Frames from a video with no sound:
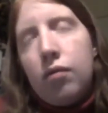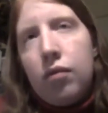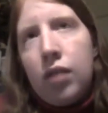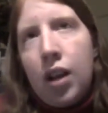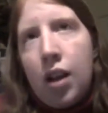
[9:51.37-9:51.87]

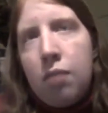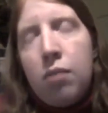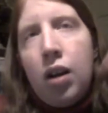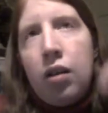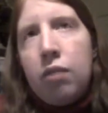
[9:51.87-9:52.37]
they got
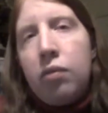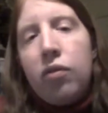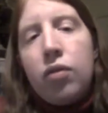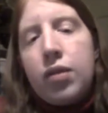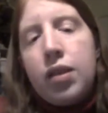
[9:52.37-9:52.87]
married
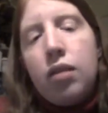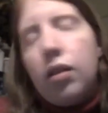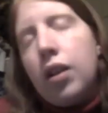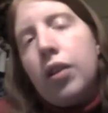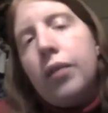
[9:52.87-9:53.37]
before senior
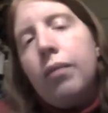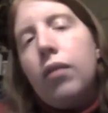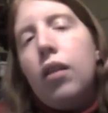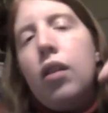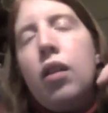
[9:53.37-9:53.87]
year.
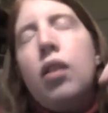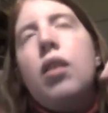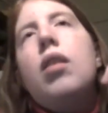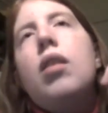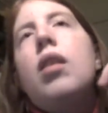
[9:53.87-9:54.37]

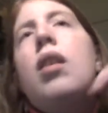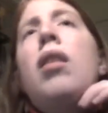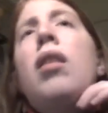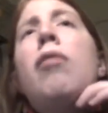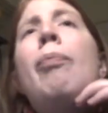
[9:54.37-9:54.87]

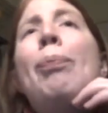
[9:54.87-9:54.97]
Um,